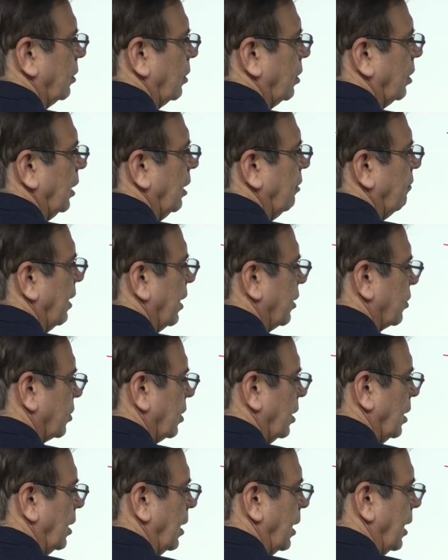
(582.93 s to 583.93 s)
3 ways
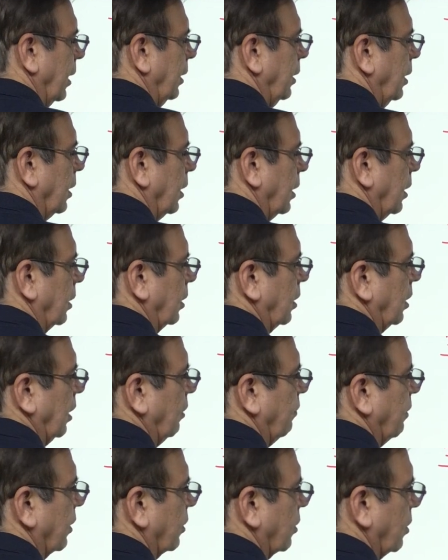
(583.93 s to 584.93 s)
and
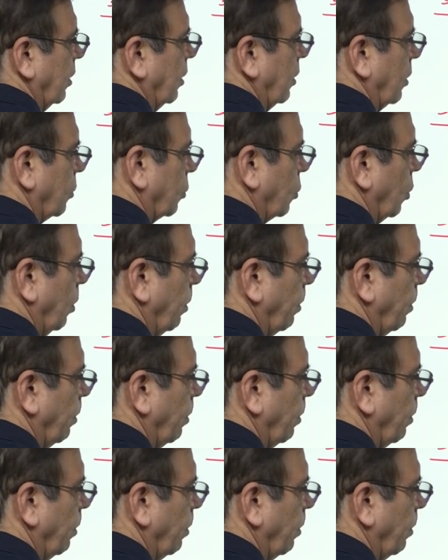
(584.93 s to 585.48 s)
3 ways. So